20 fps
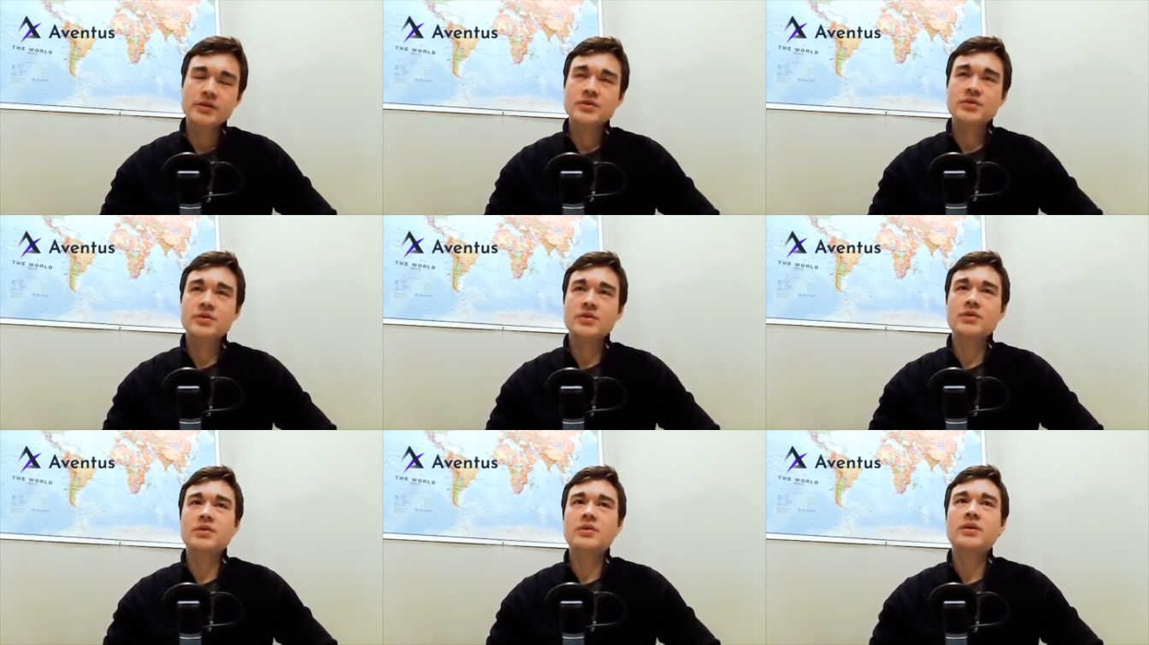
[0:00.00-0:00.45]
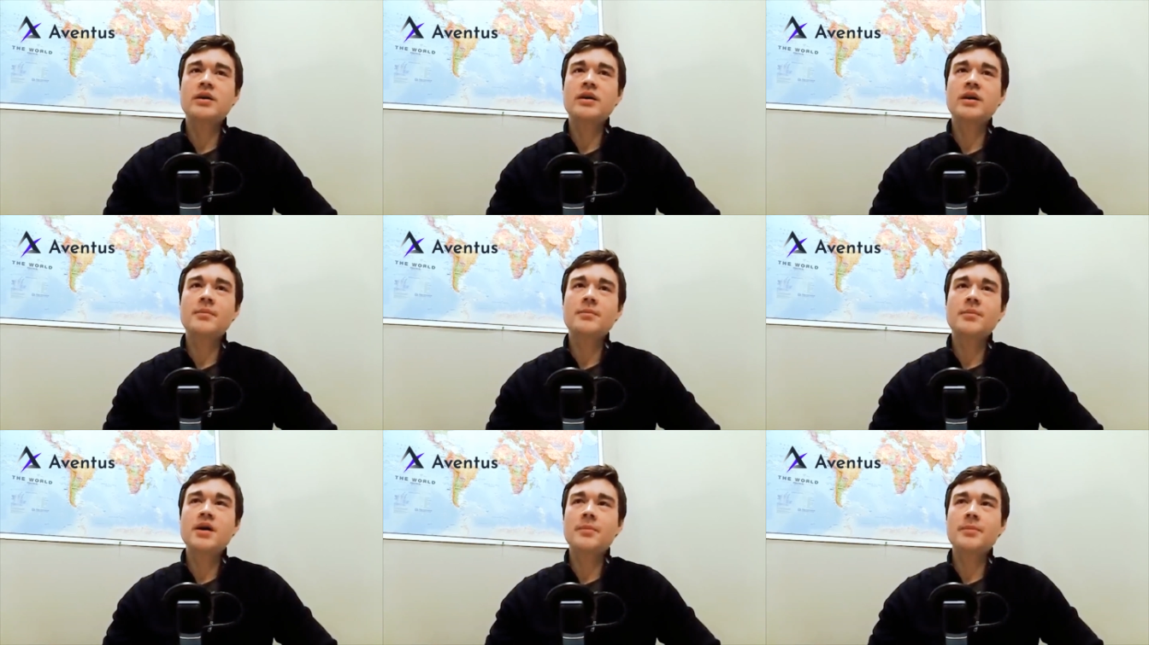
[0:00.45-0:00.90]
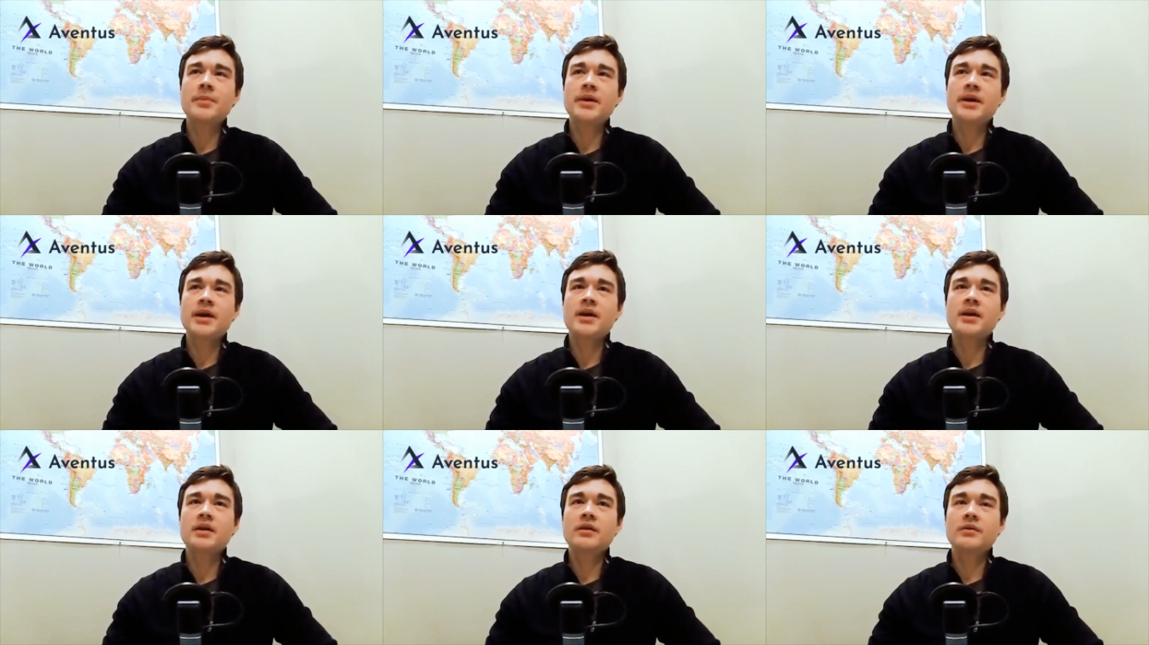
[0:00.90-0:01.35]
so I, am coming
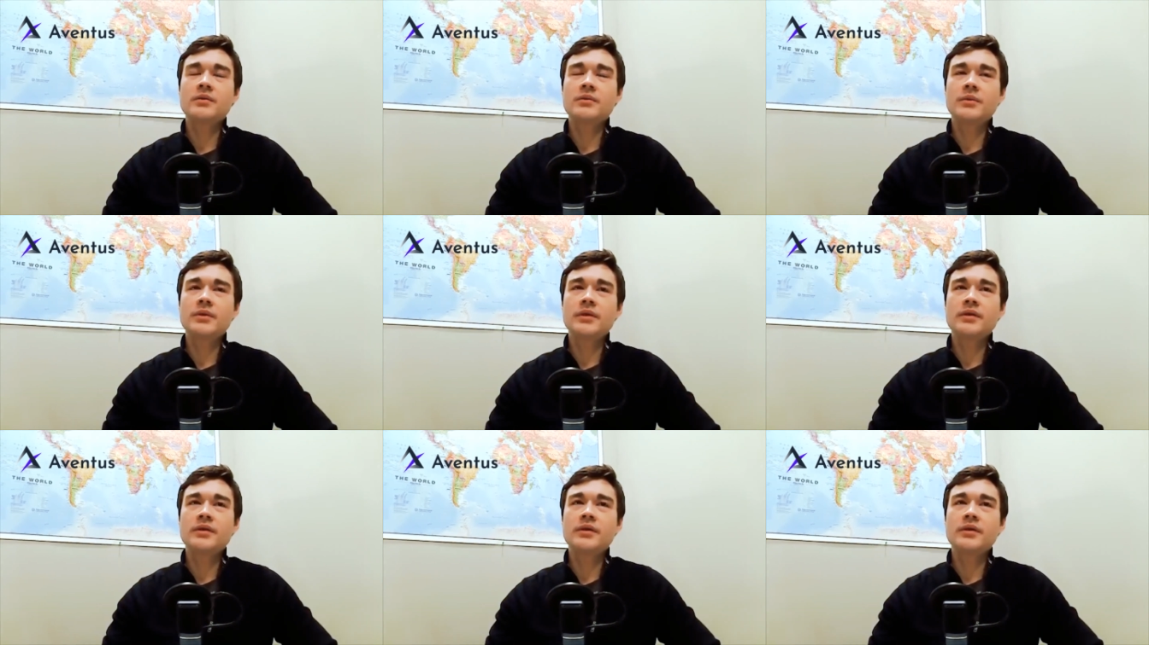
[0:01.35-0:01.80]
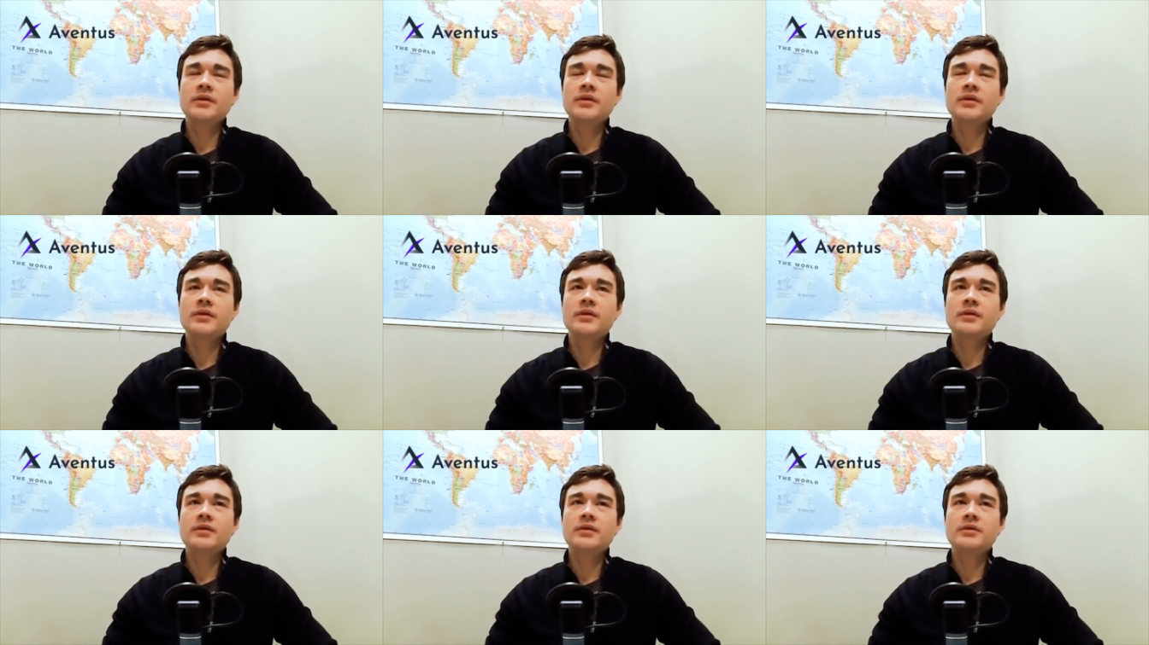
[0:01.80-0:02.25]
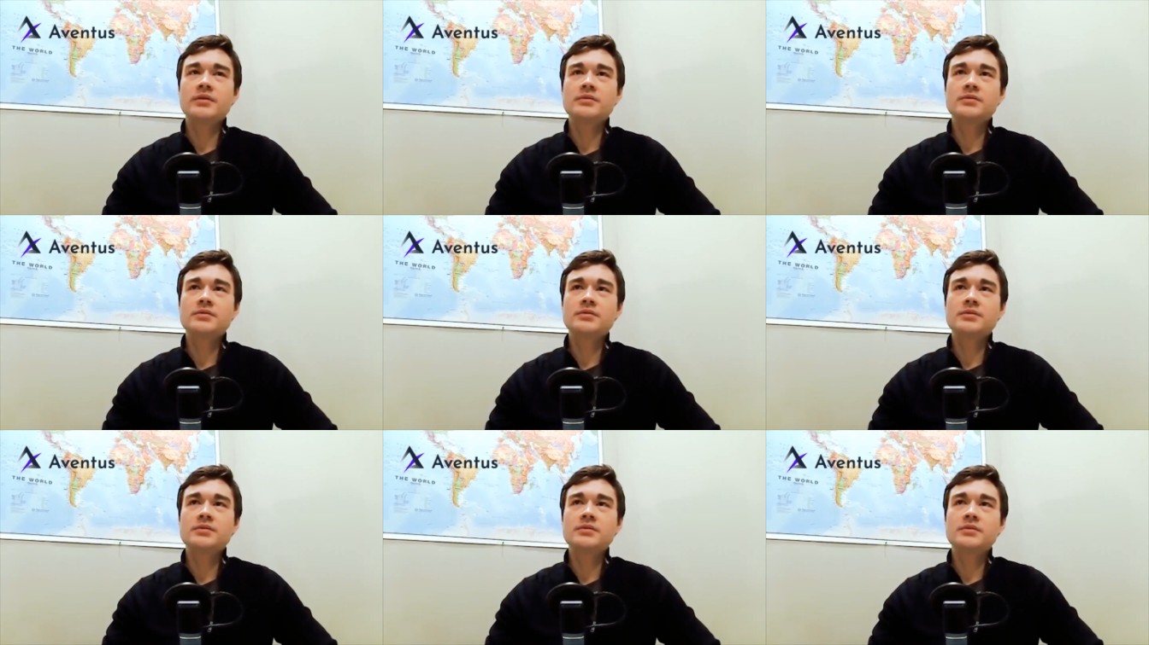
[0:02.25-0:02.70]
at it with a,
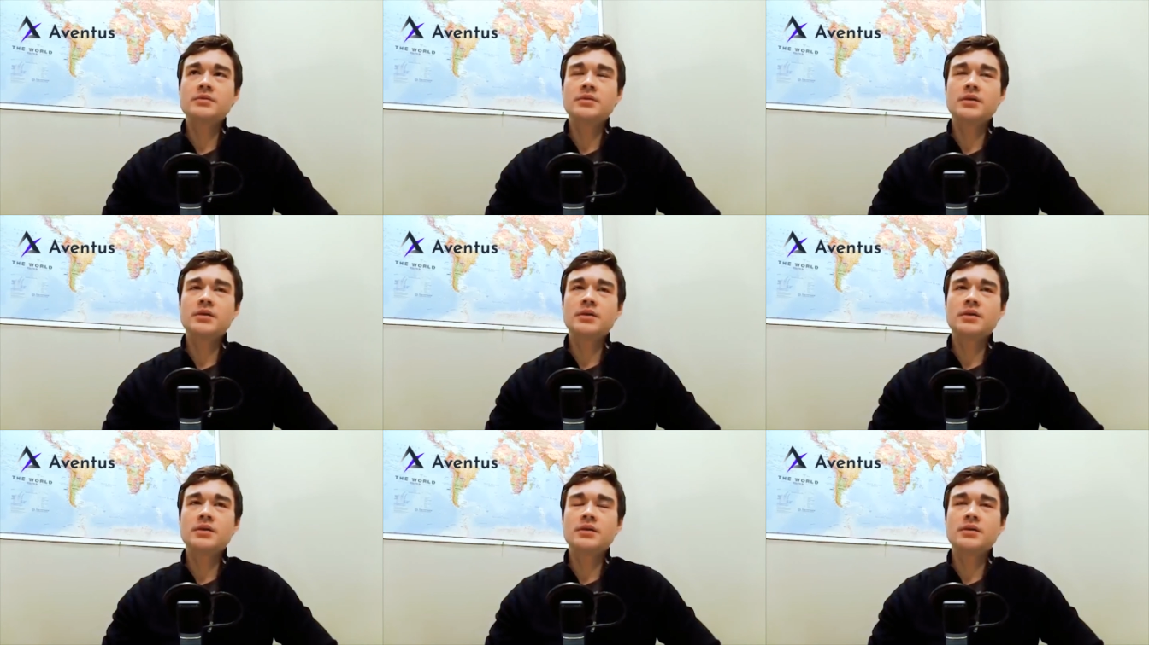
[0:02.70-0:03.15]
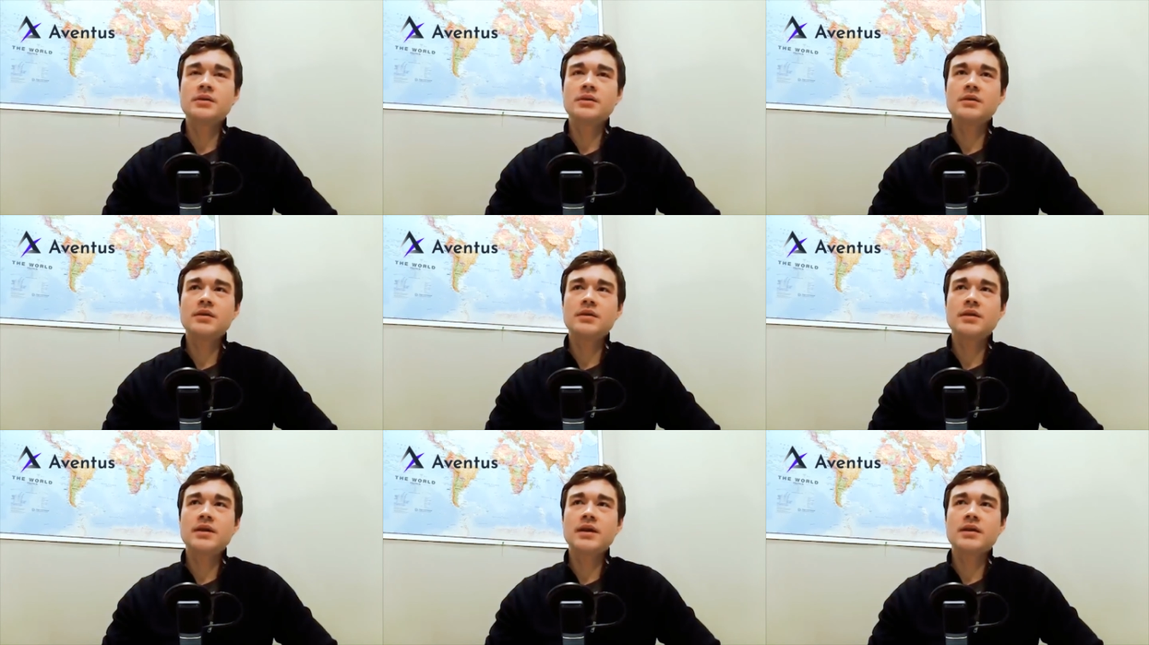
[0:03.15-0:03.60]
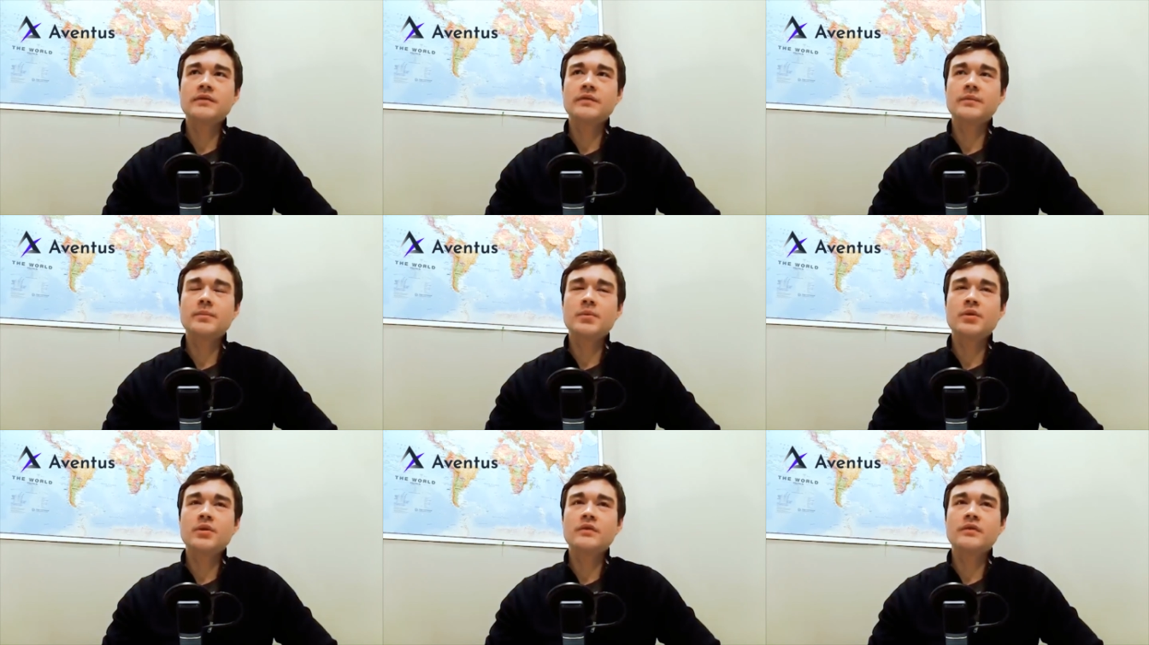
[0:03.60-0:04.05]
a kind of
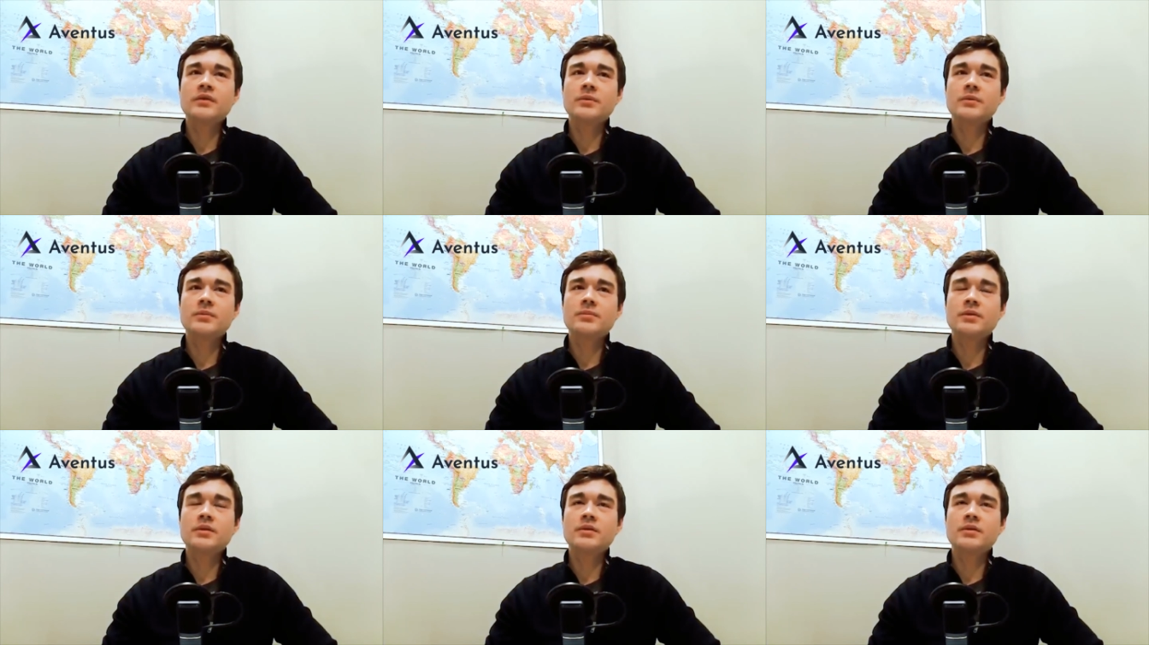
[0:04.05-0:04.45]
more of a,